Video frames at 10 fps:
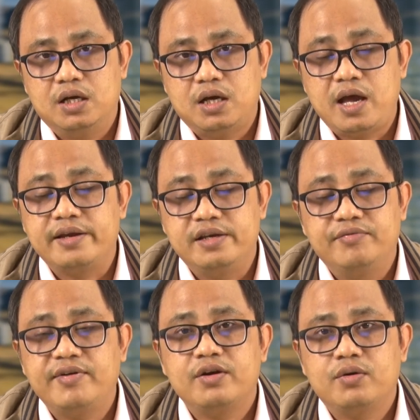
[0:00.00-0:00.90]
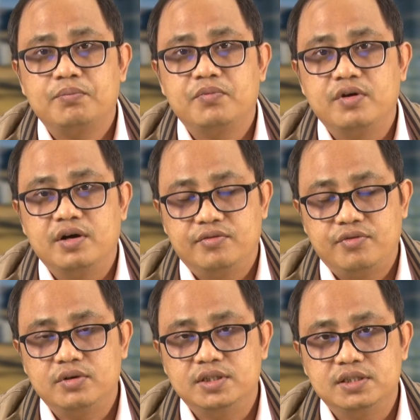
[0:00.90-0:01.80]
I depend on
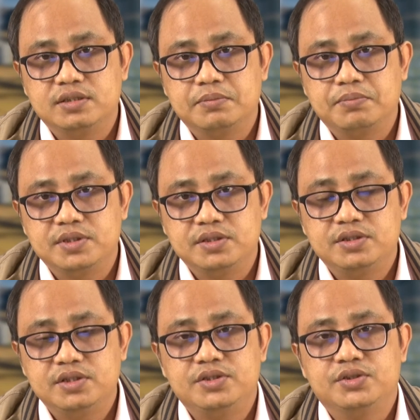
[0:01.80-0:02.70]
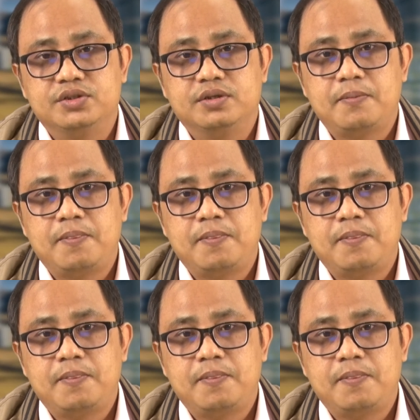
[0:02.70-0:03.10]
for this presentation.